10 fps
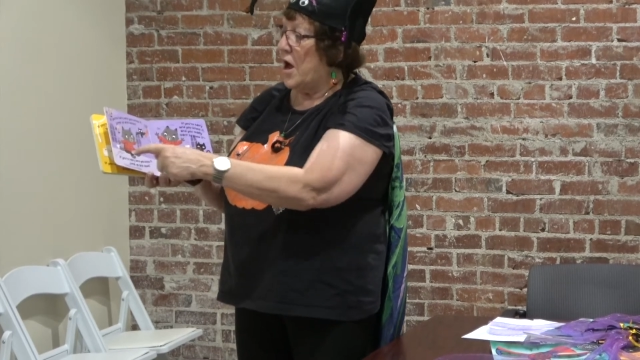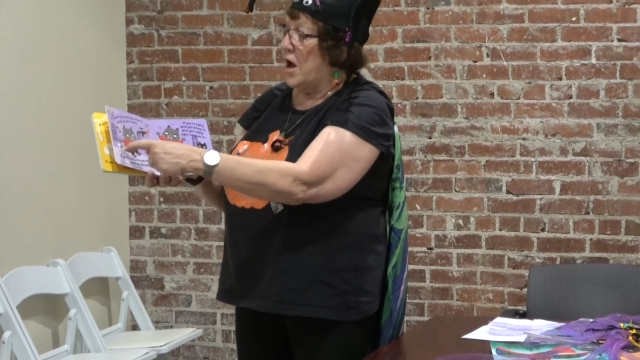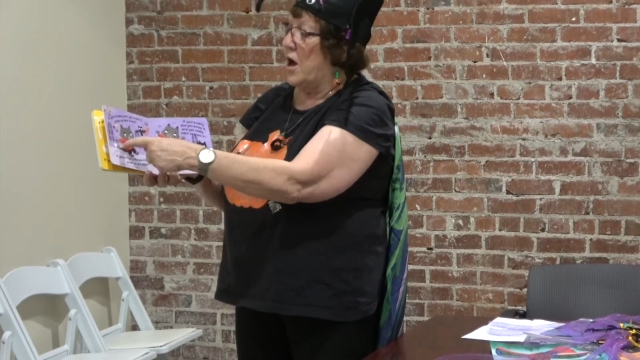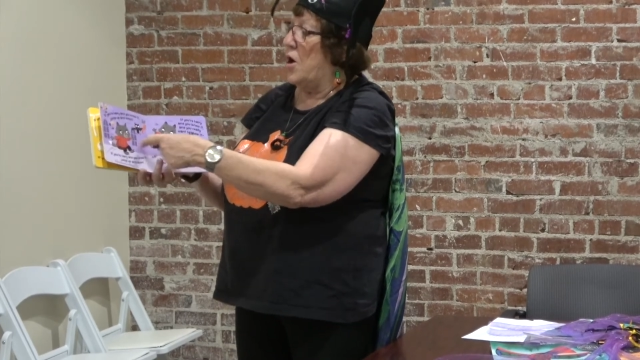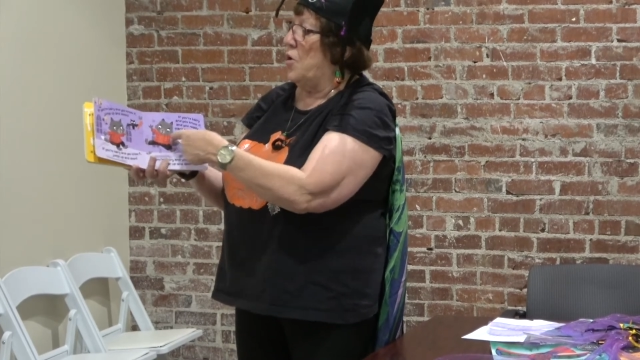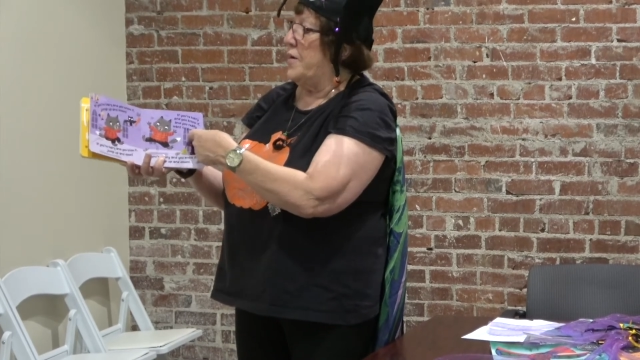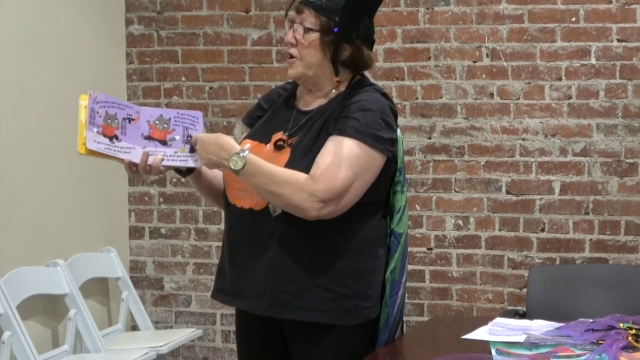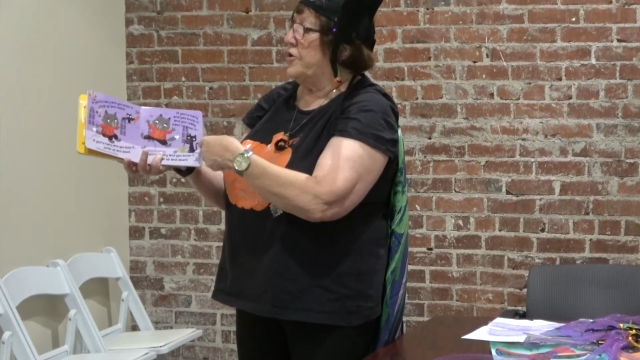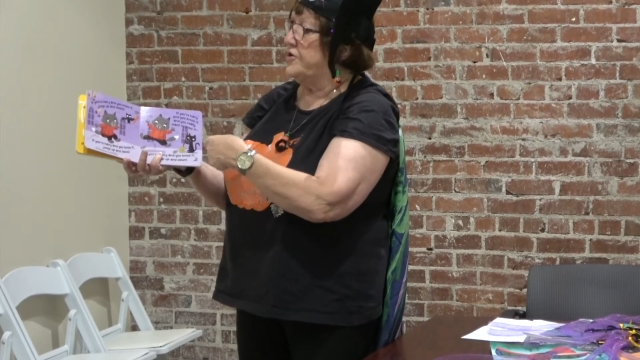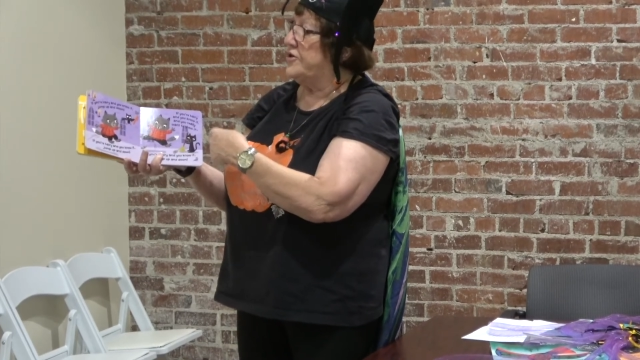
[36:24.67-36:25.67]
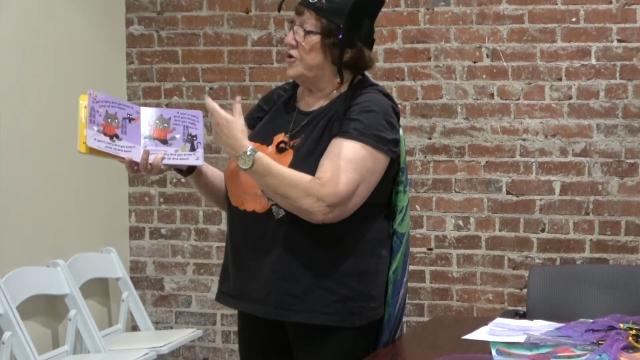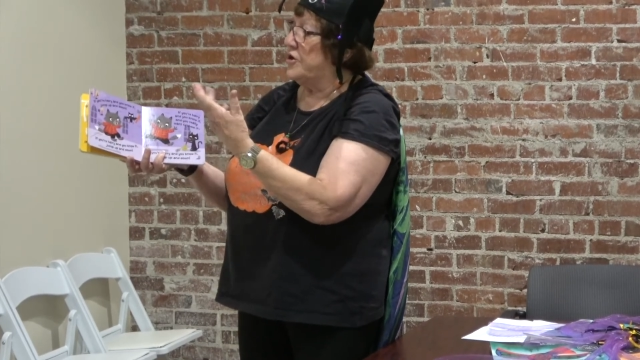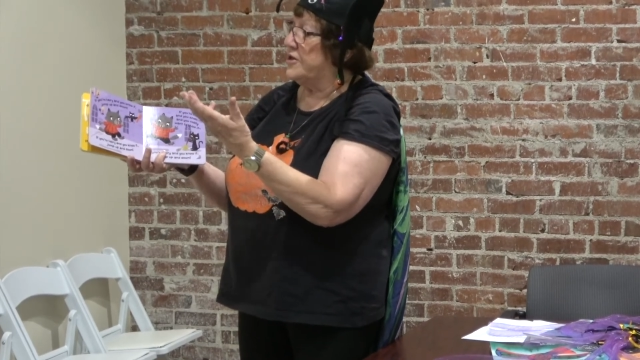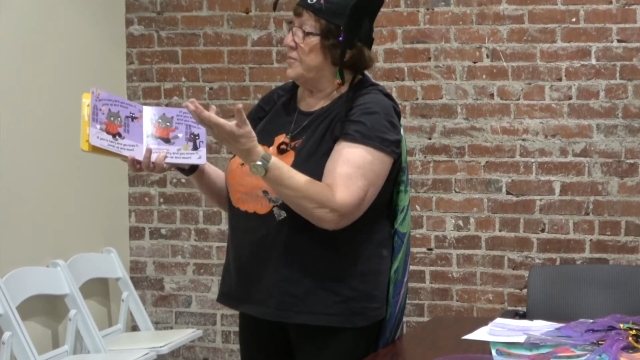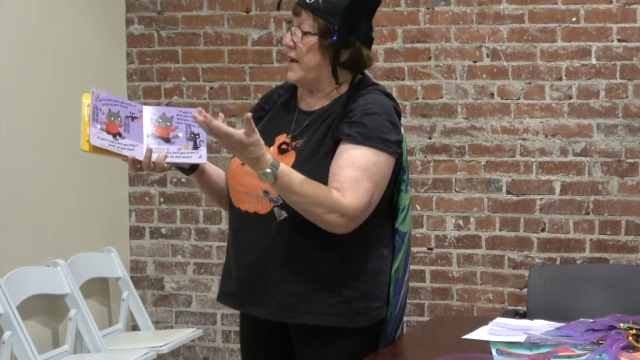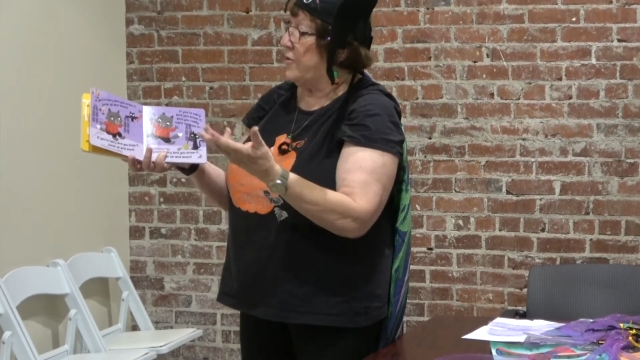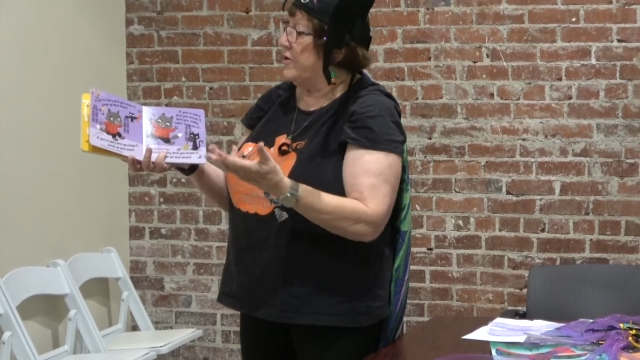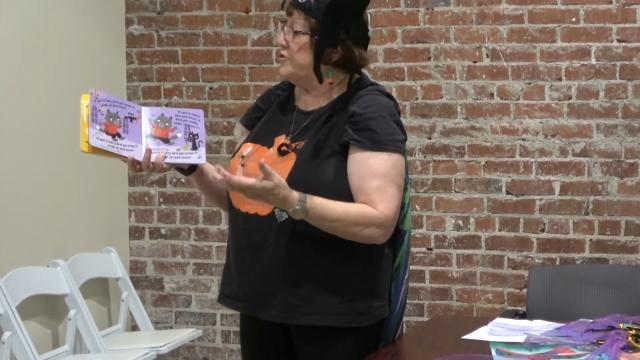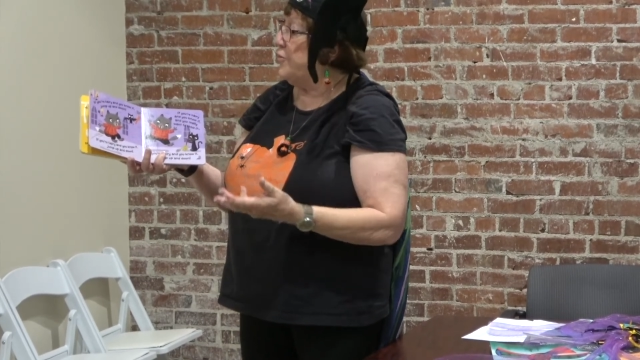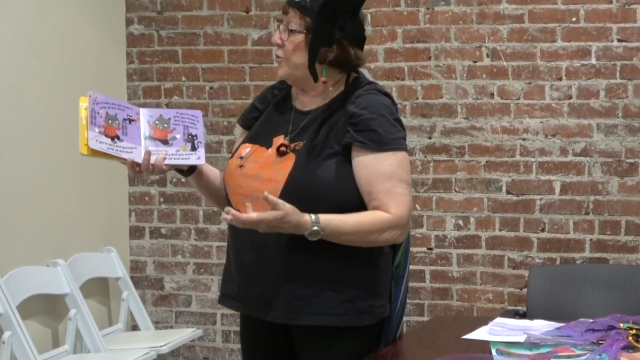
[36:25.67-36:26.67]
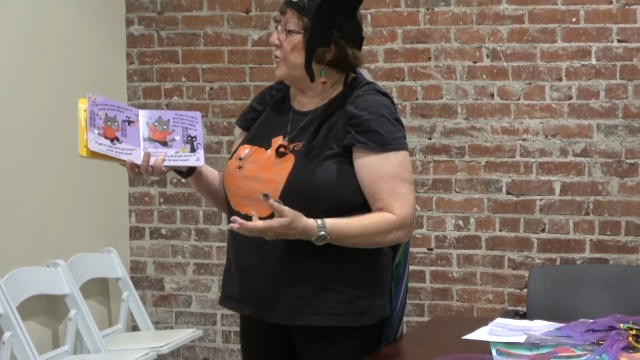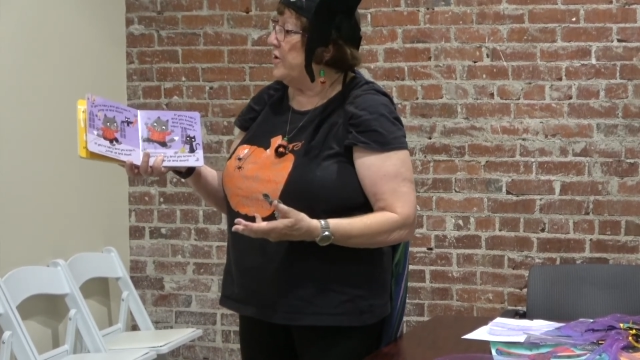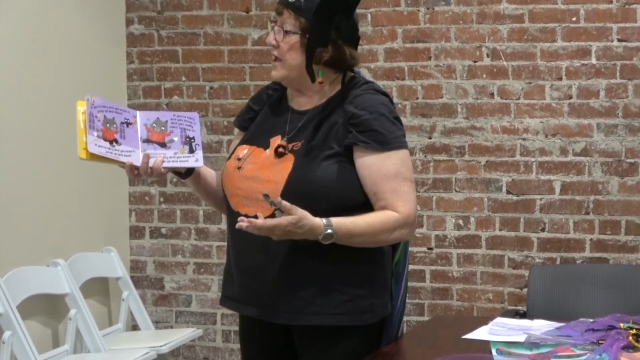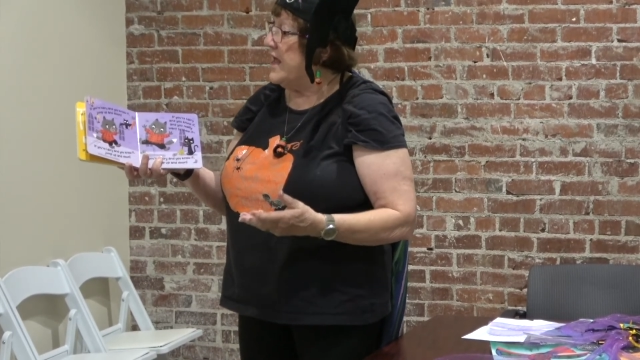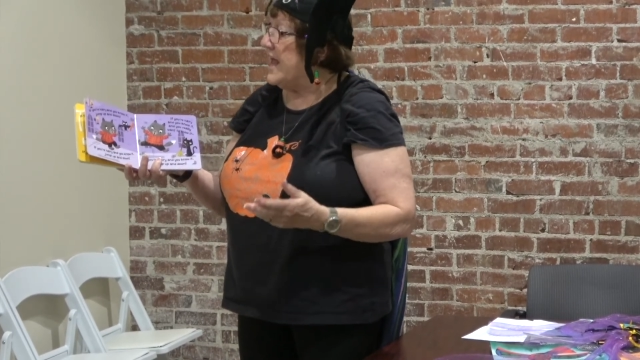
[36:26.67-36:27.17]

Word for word: Oh my goodness, and look at the background's purple.